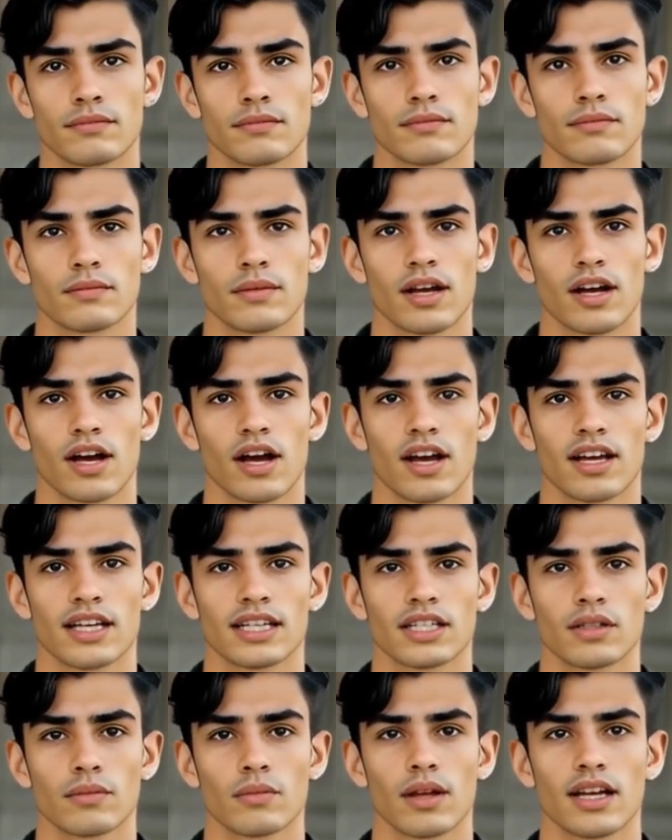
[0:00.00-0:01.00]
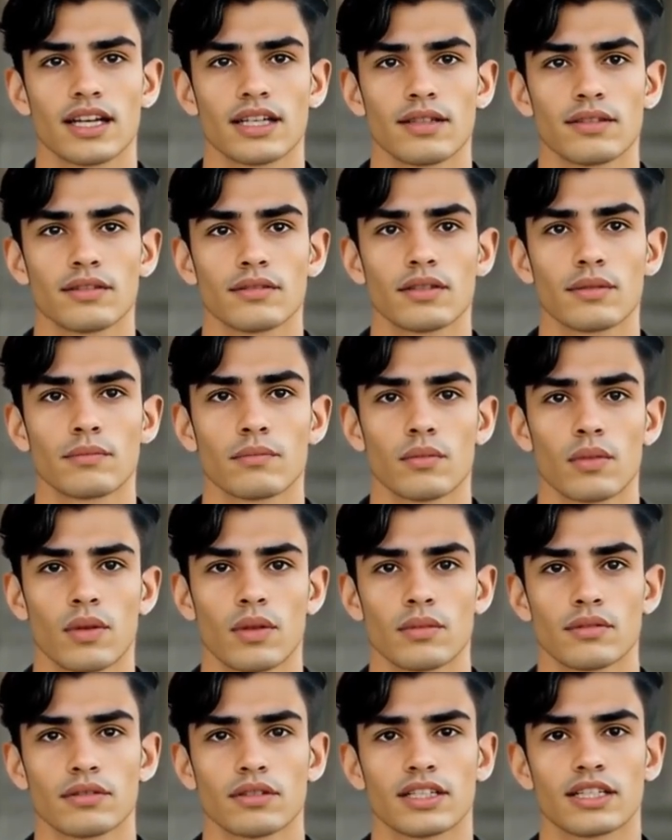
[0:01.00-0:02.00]
But honestly, the
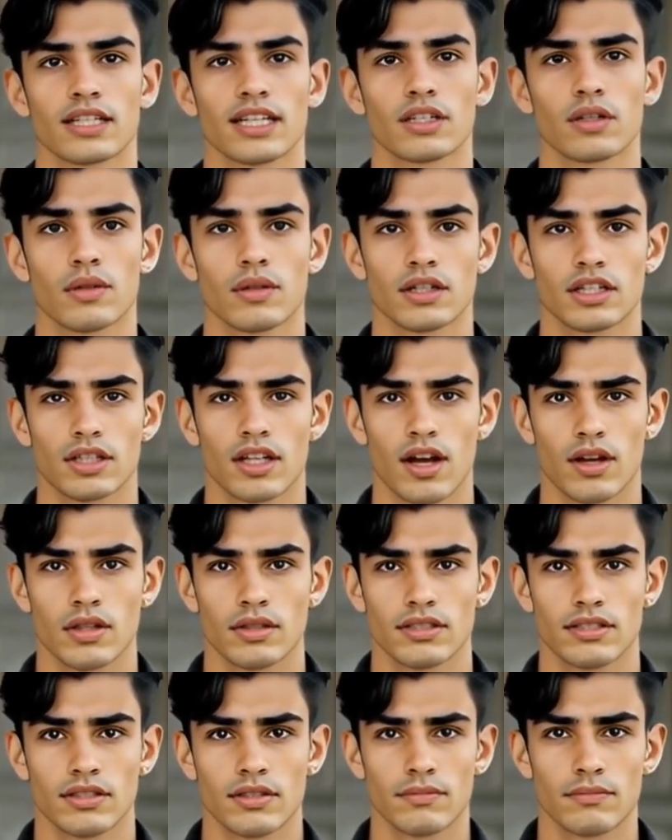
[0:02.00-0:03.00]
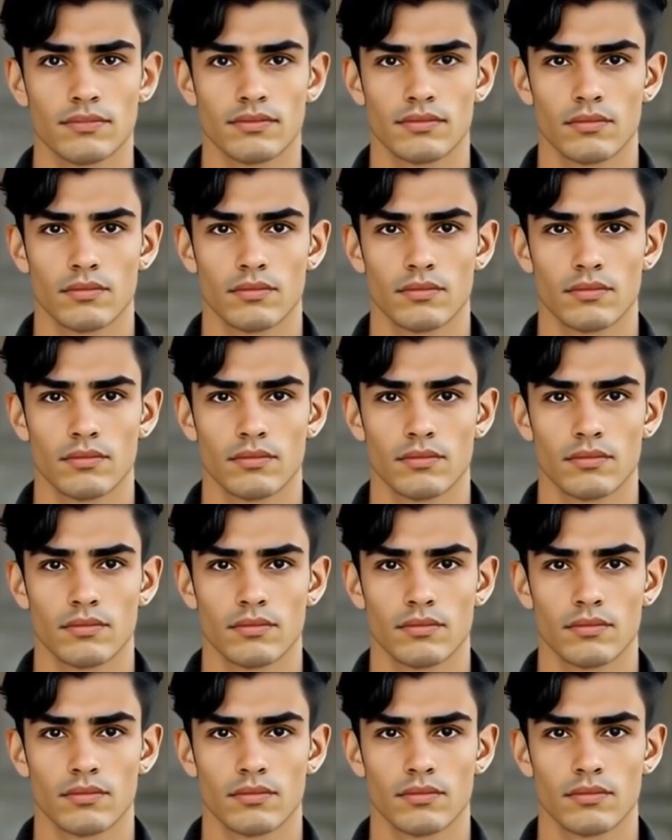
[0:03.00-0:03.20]
proof is in the results.